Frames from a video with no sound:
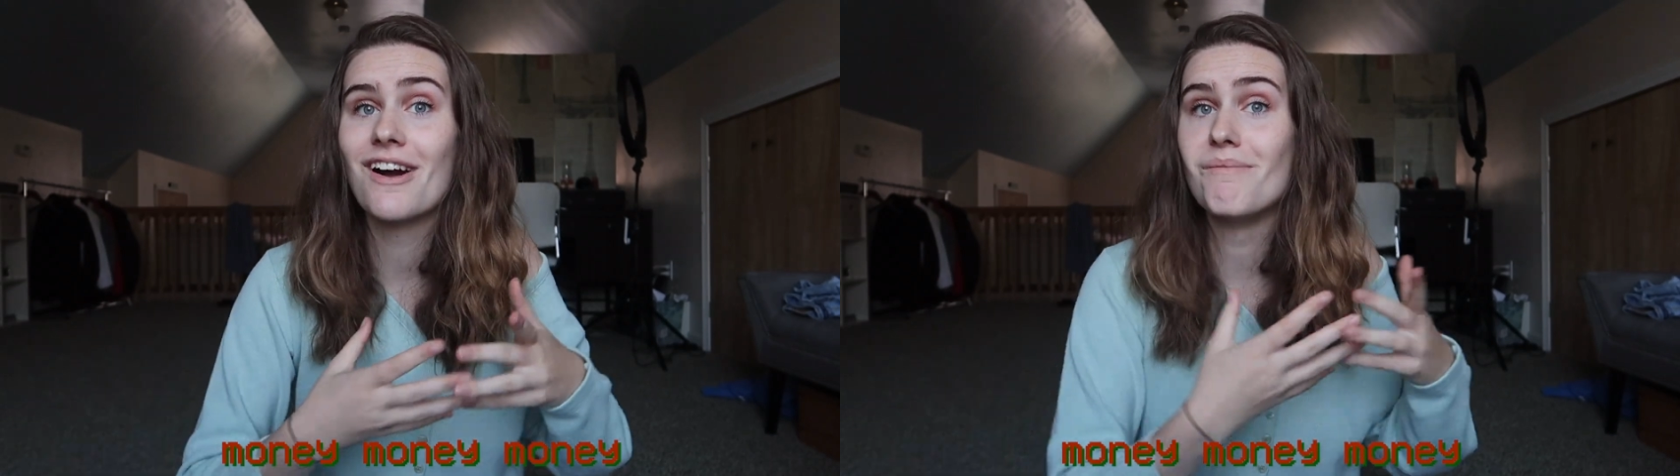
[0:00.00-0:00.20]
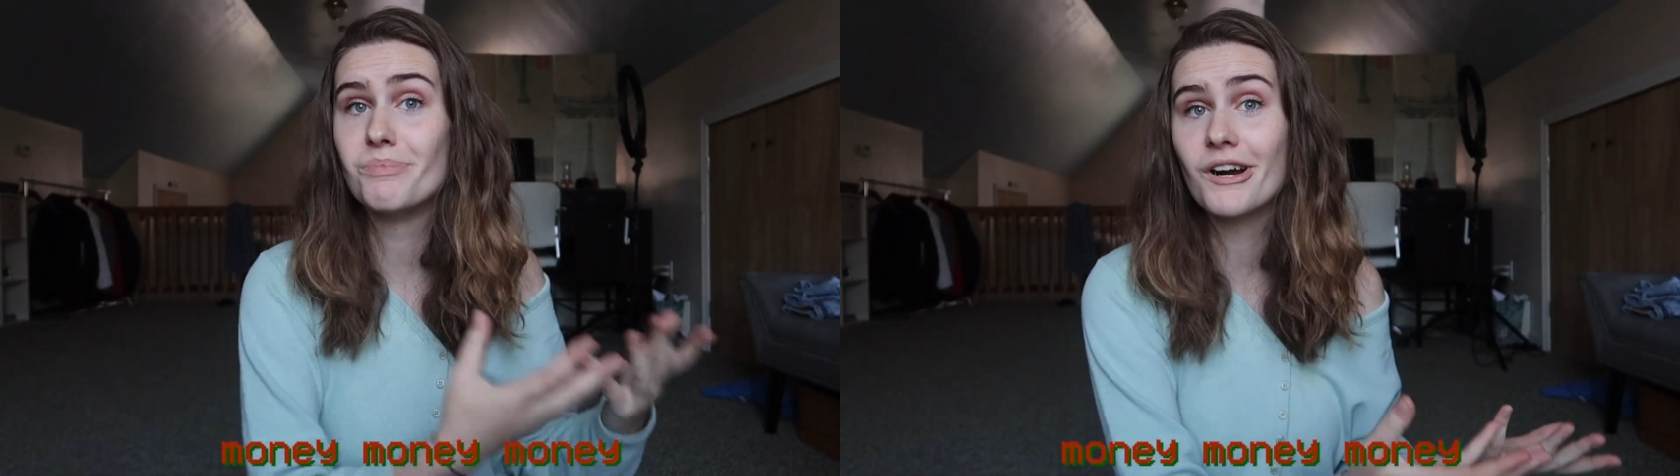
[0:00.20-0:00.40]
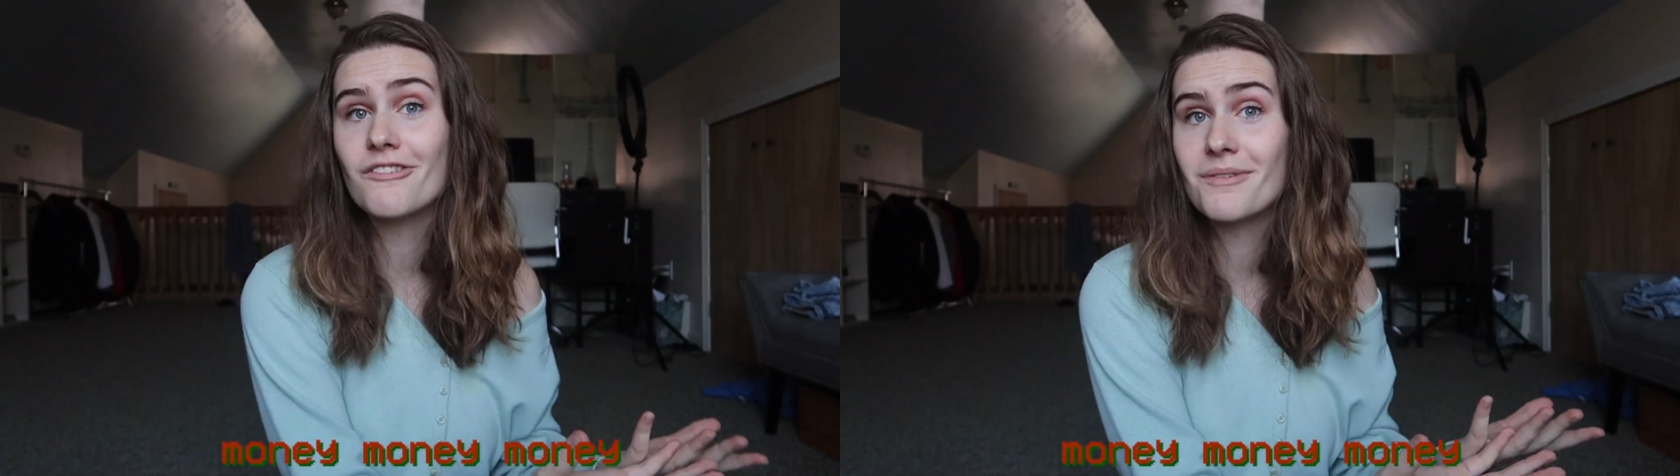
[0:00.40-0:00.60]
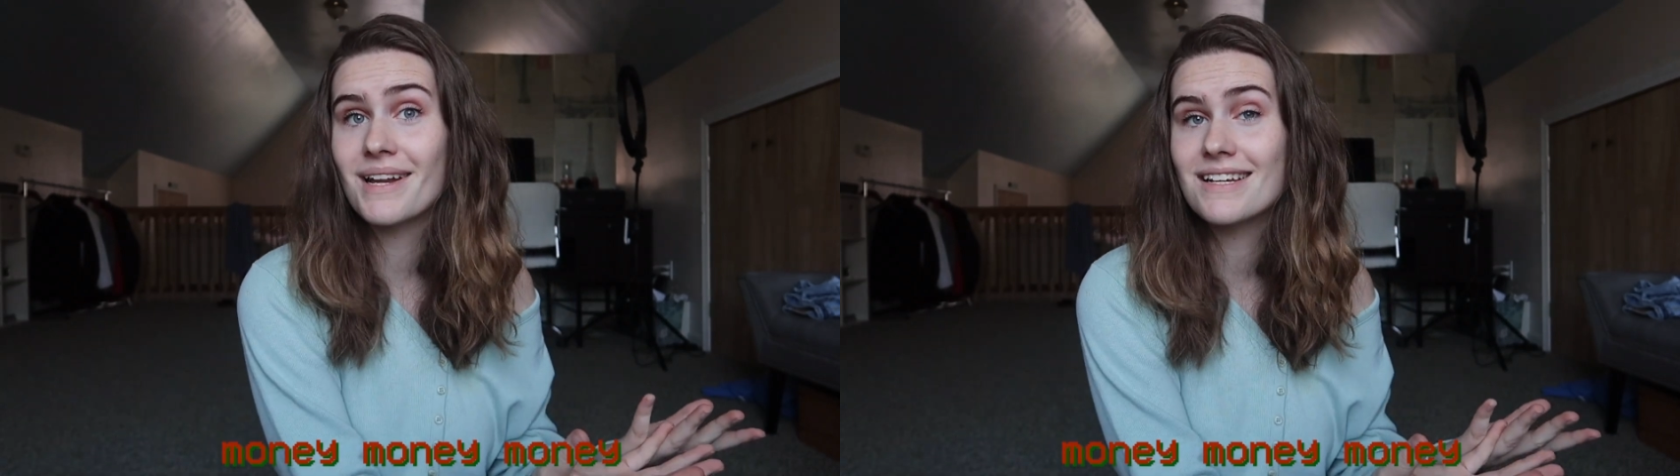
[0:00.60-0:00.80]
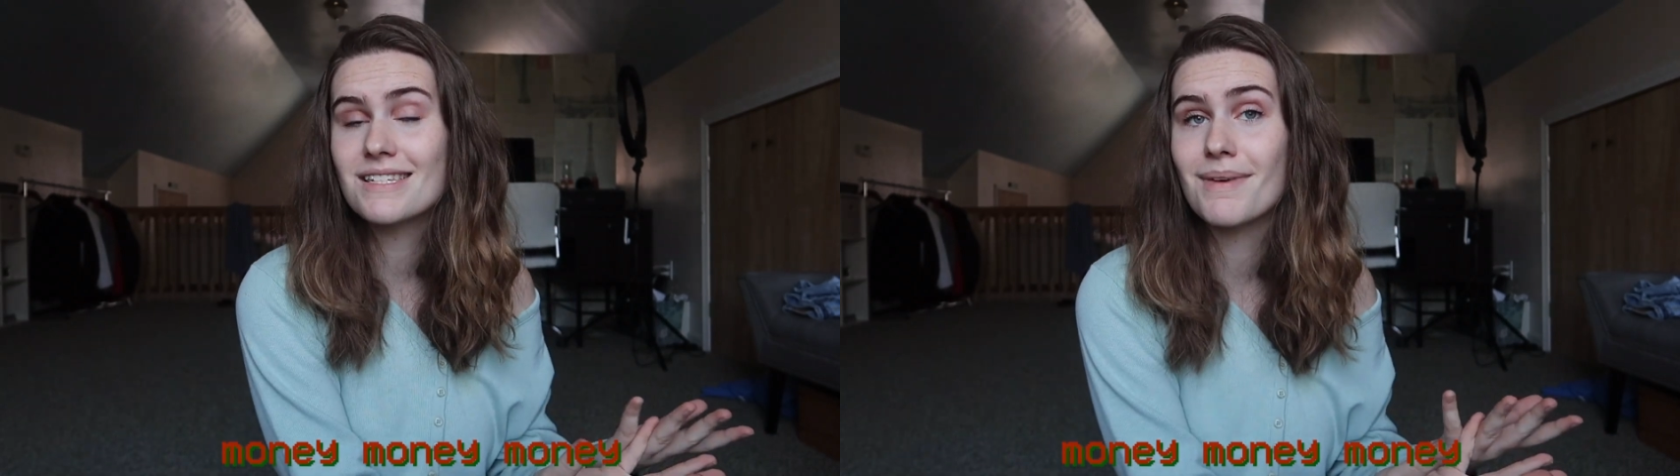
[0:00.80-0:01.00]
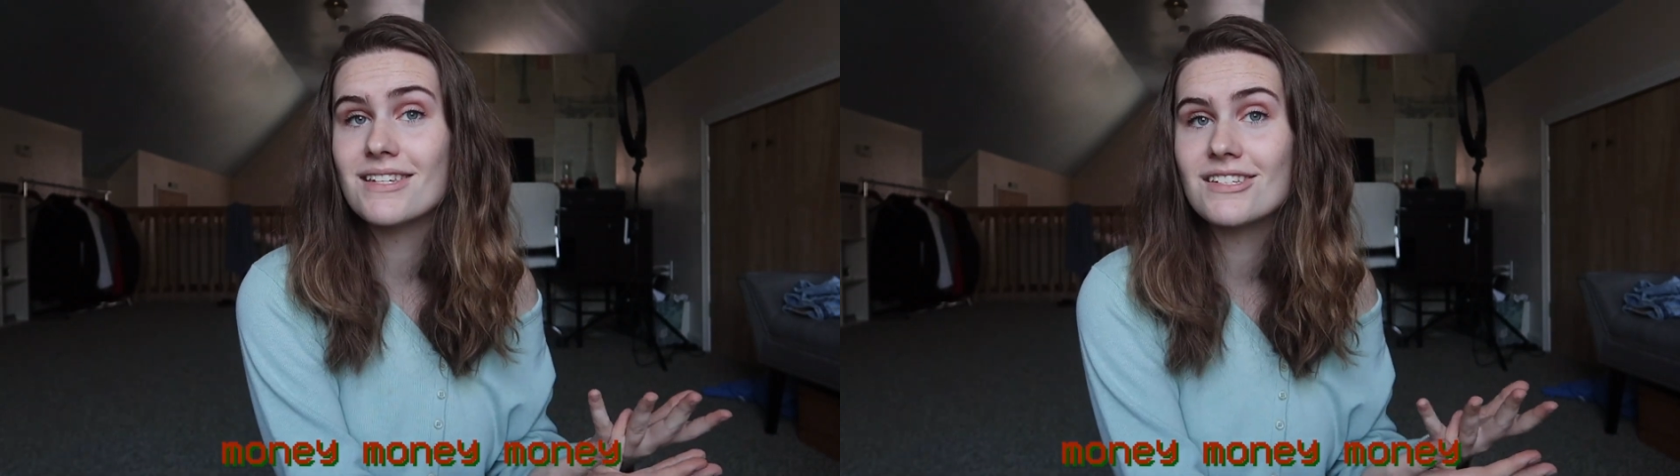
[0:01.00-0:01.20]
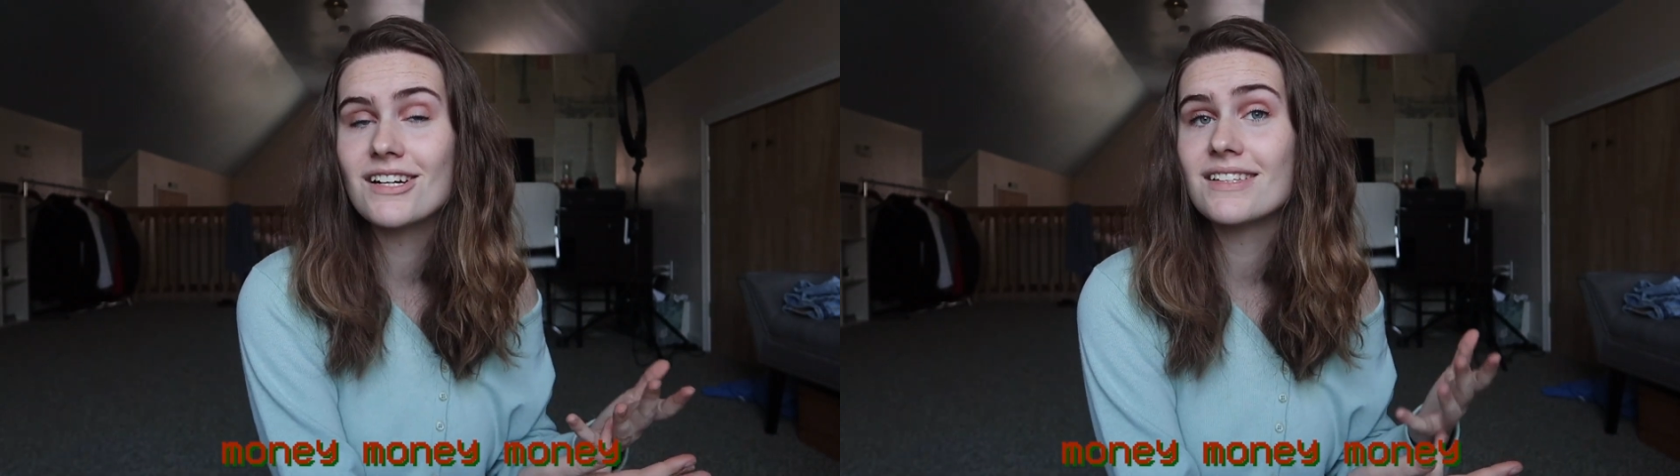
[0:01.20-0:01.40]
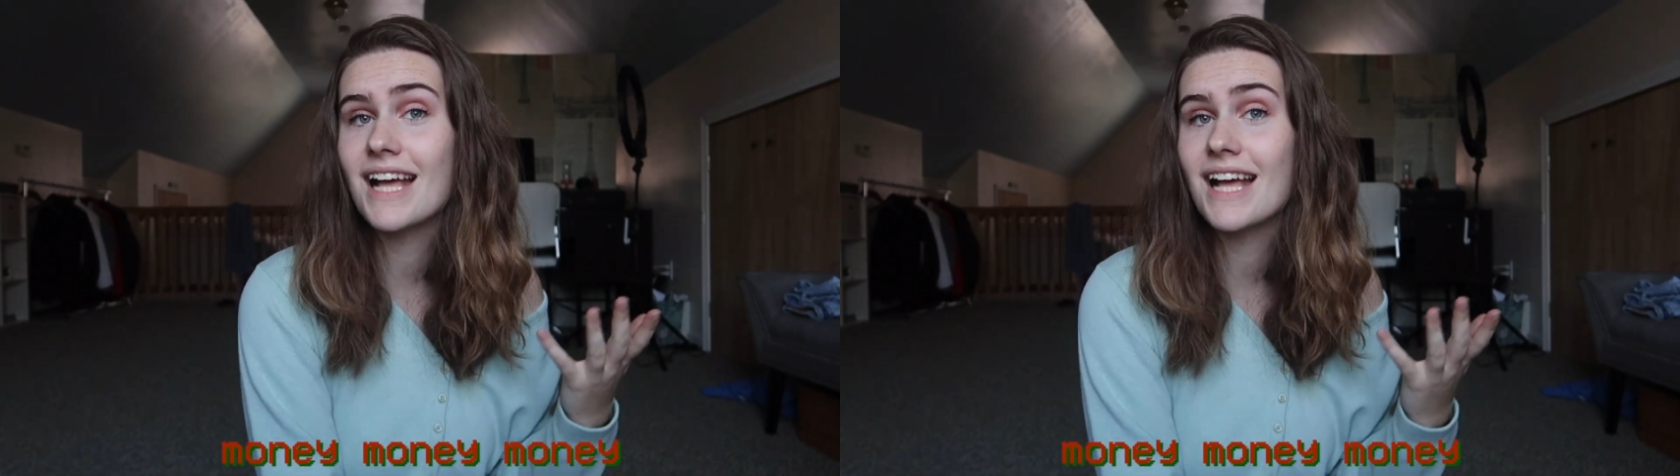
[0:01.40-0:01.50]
a book from next semester,